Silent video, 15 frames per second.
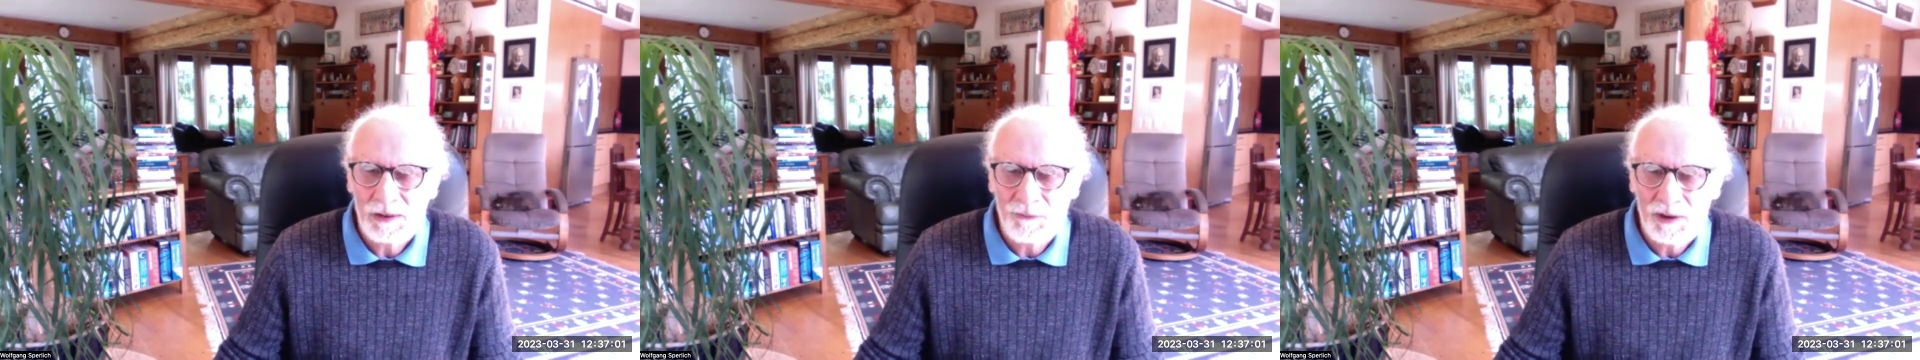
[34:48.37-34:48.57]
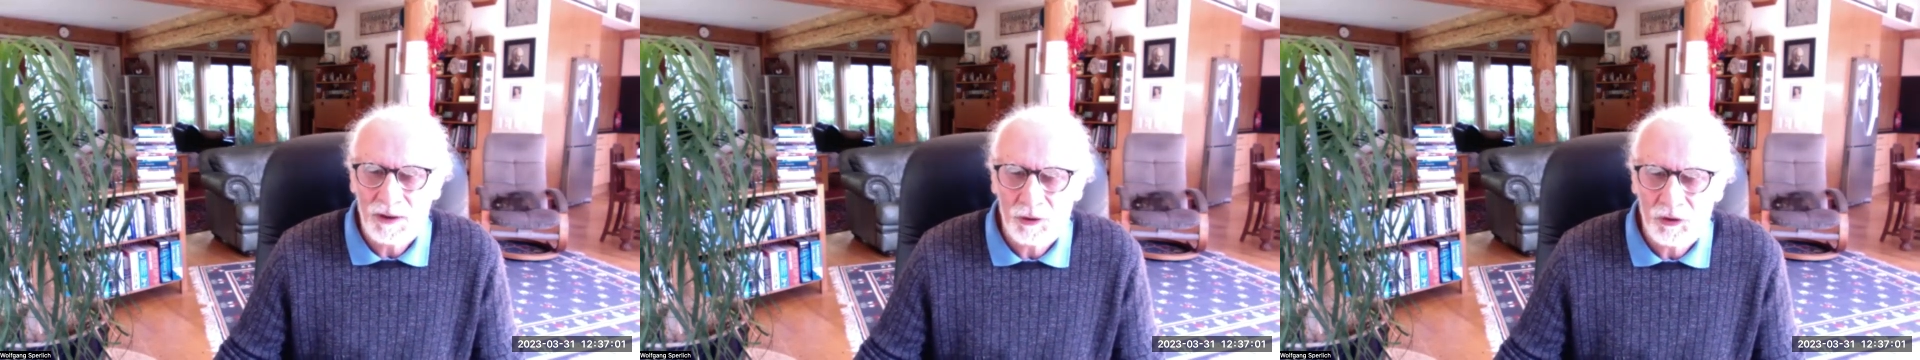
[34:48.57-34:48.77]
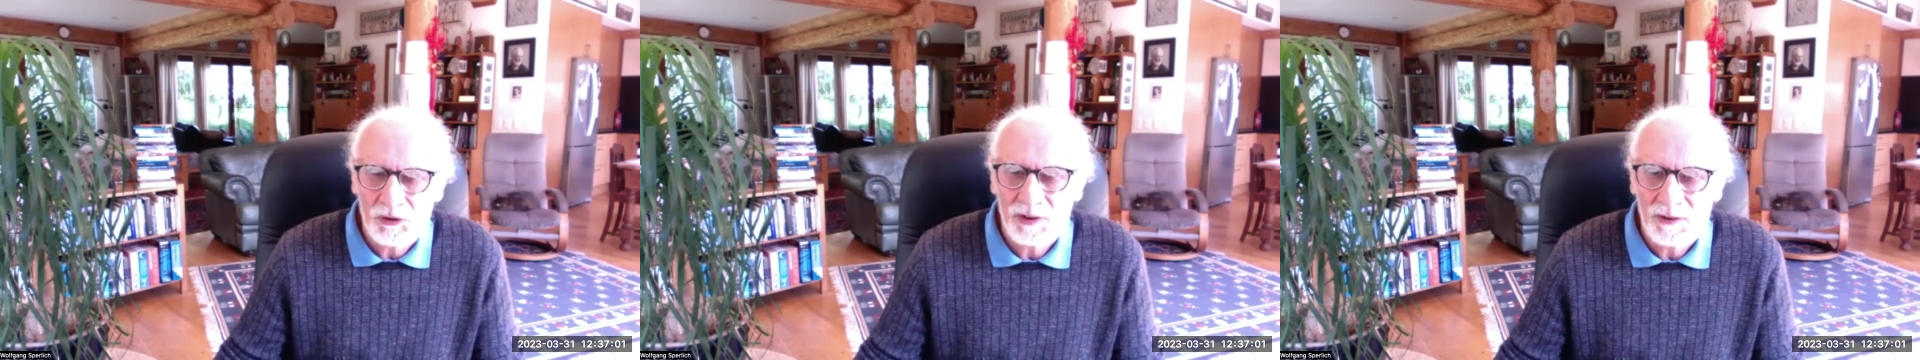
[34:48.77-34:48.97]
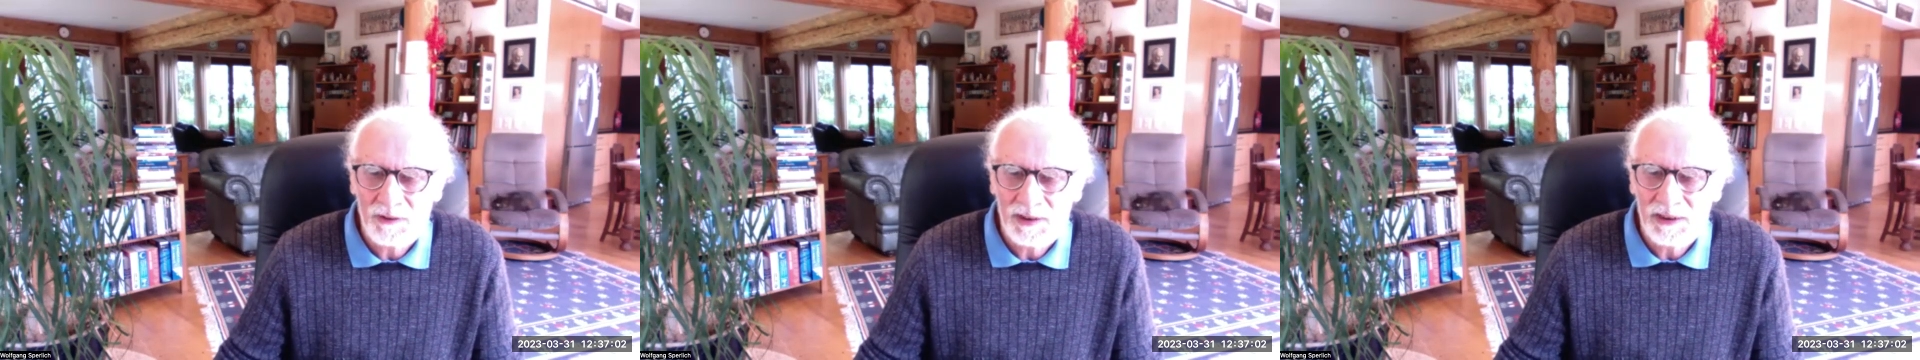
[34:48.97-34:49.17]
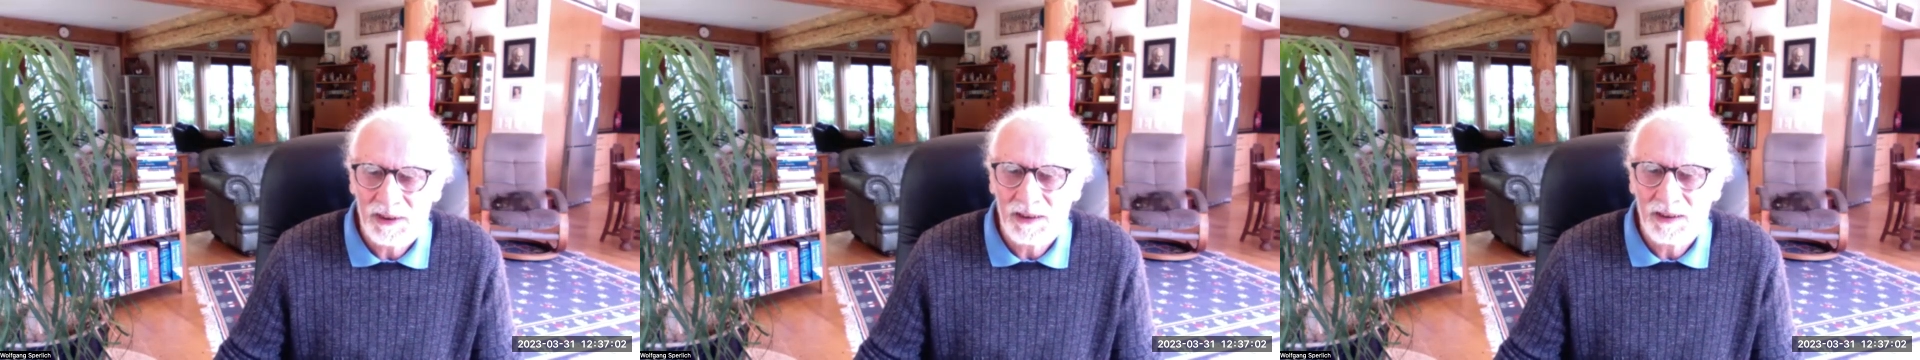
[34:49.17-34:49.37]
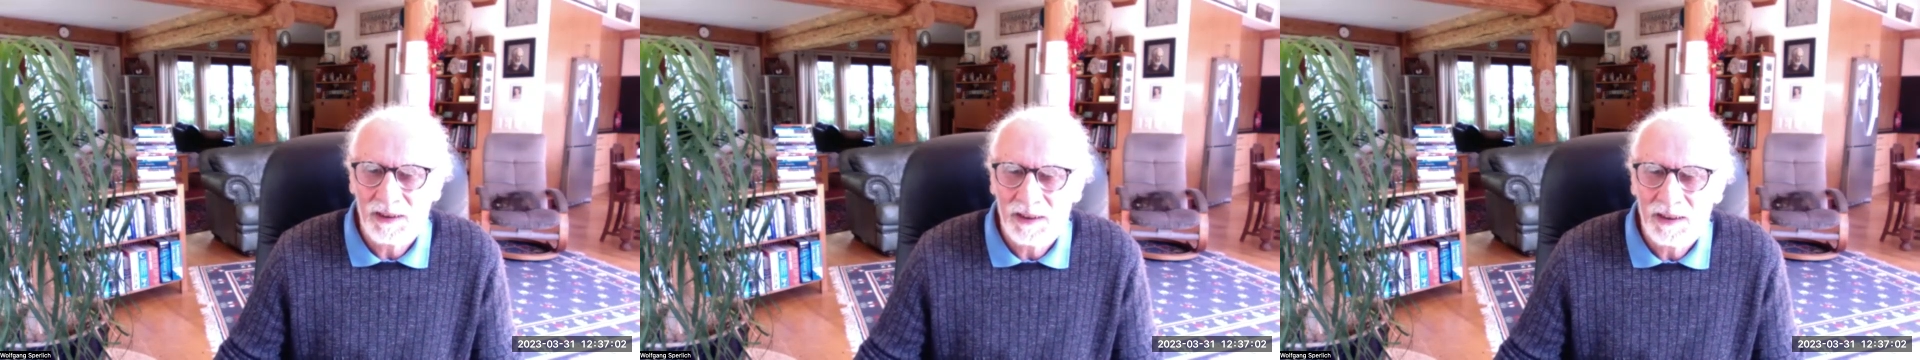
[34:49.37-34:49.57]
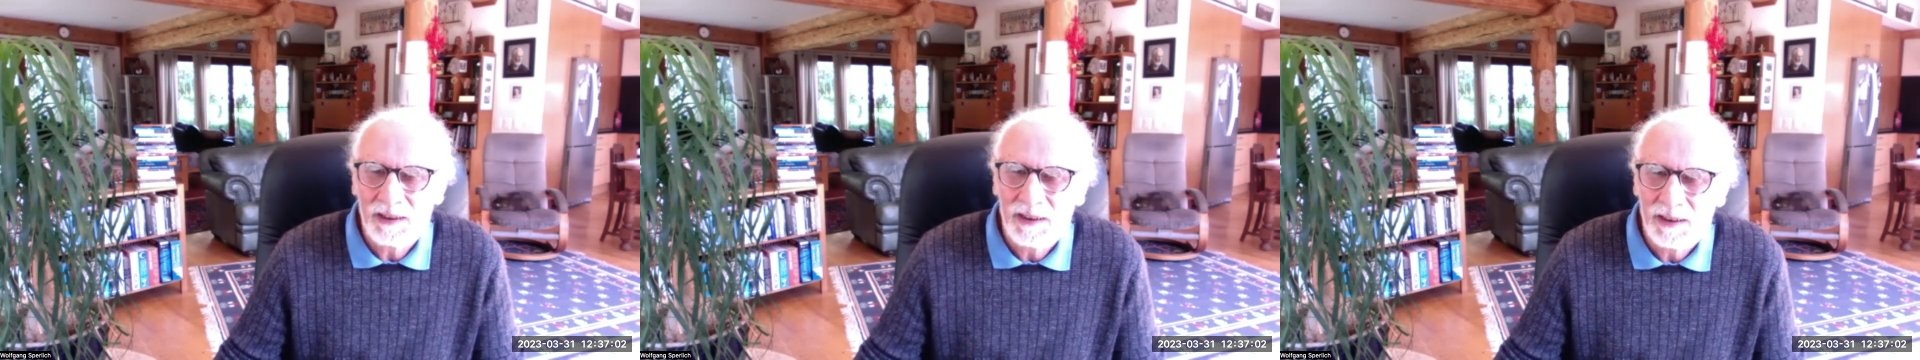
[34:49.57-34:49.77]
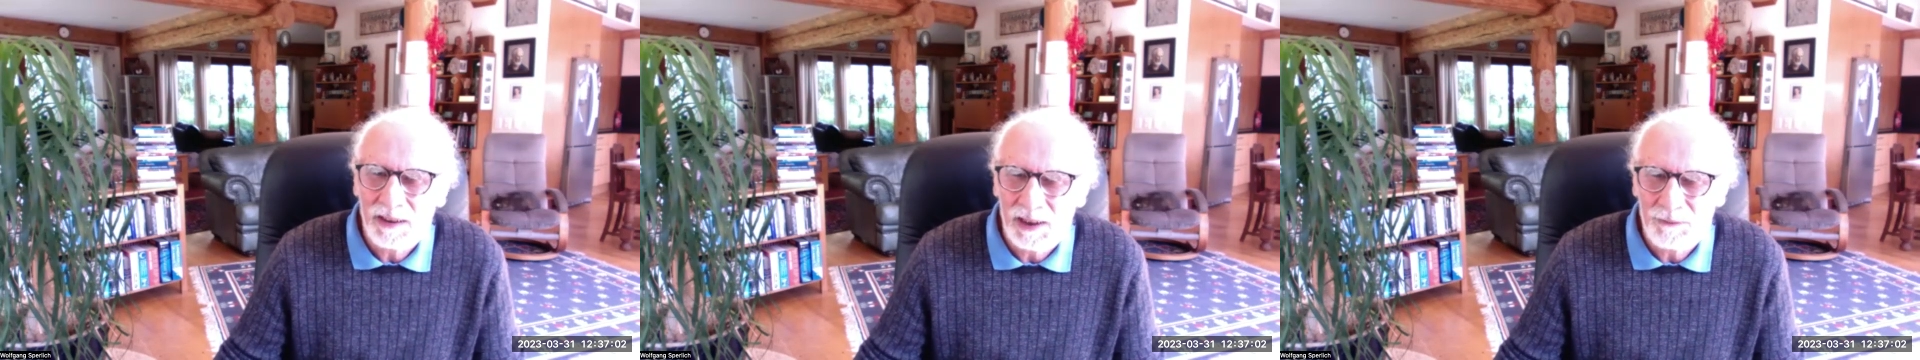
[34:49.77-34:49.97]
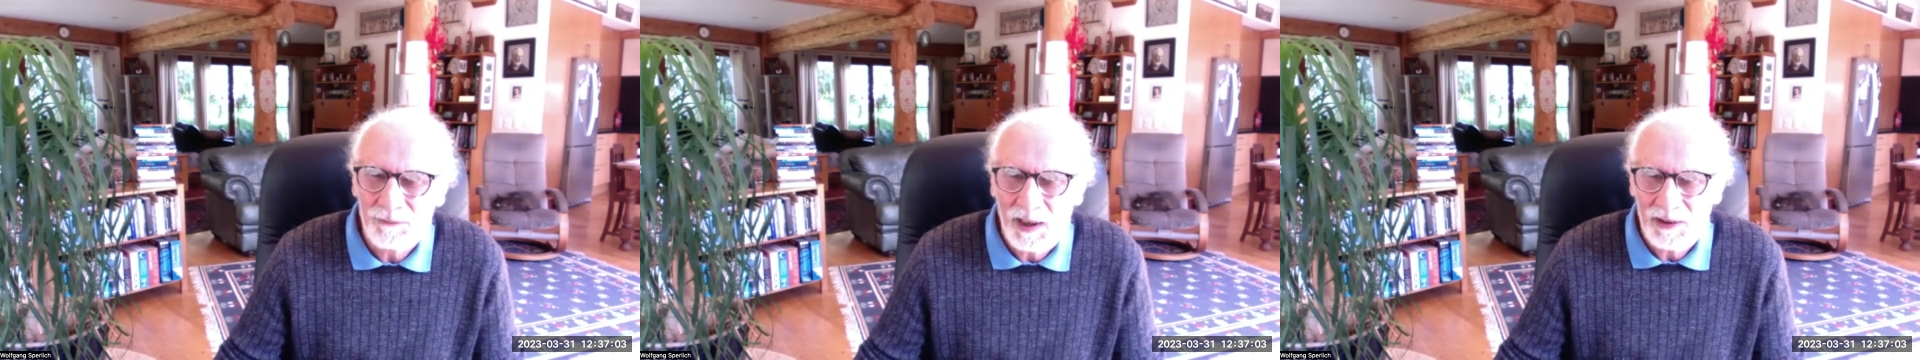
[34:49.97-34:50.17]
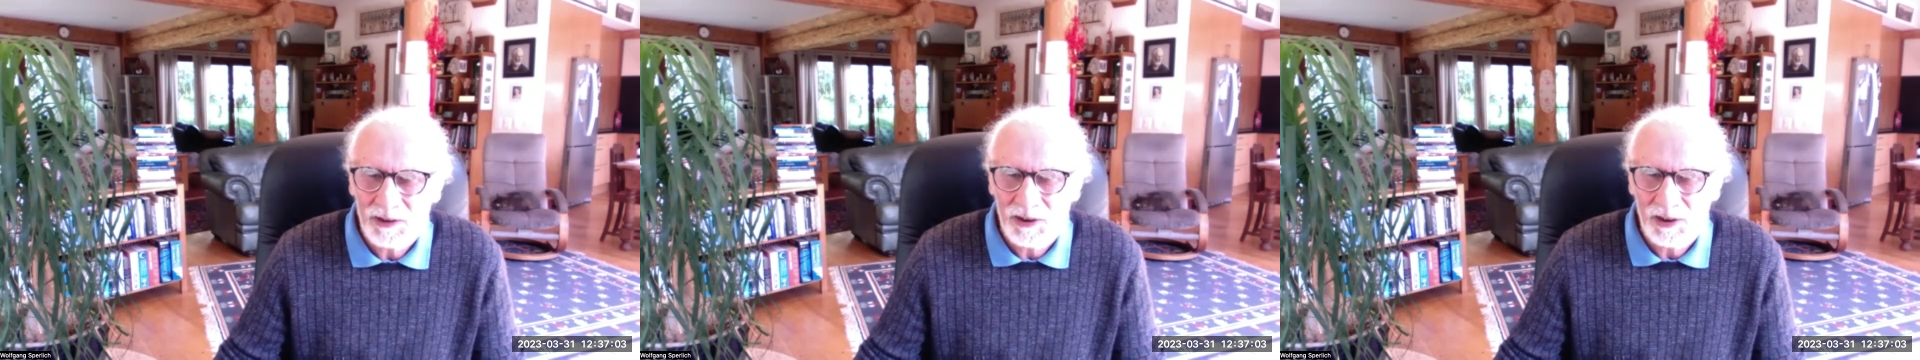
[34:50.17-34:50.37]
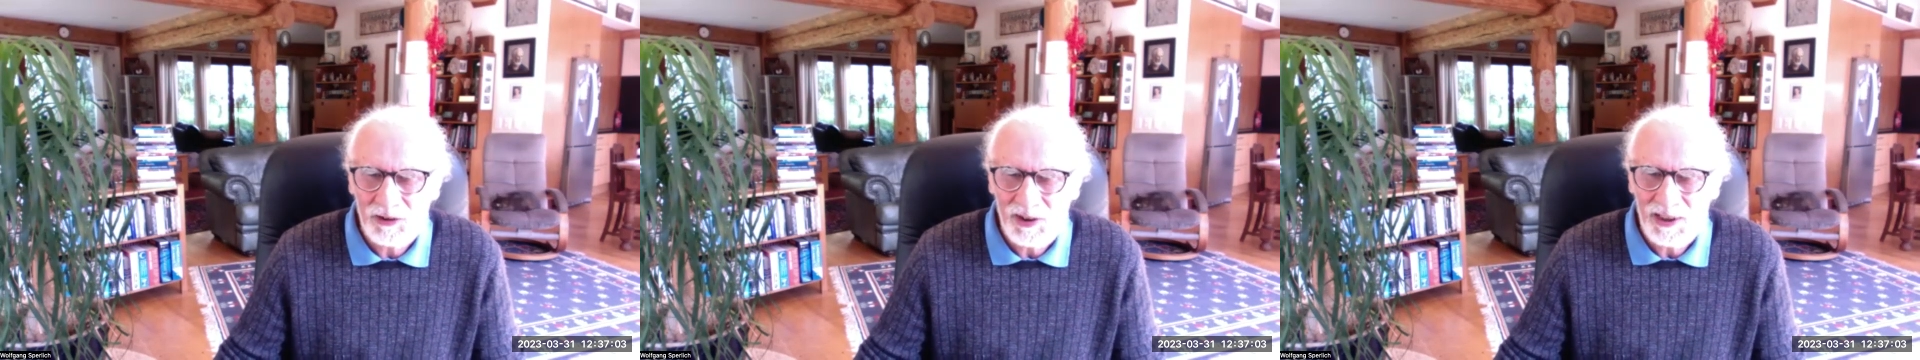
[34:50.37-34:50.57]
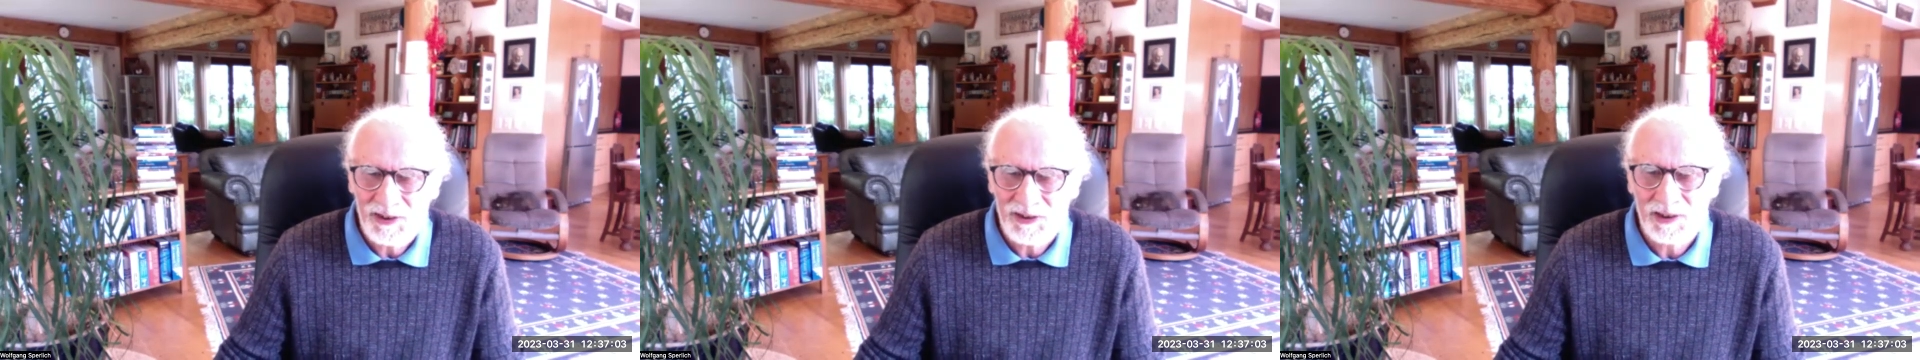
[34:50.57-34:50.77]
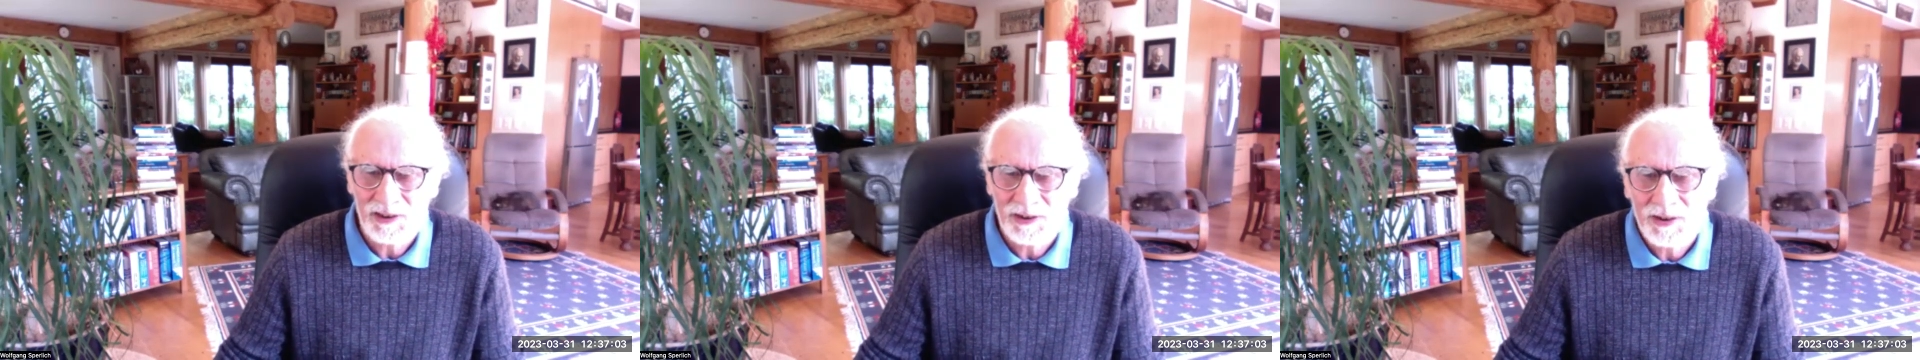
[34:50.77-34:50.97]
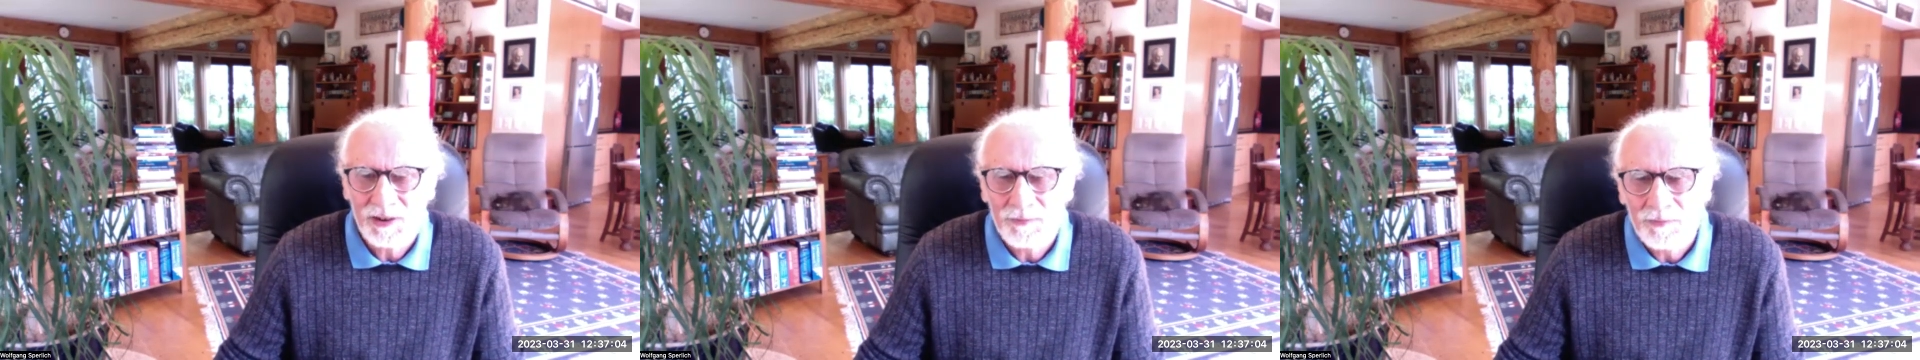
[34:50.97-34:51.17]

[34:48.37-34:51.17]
evolutionary advantage, has it?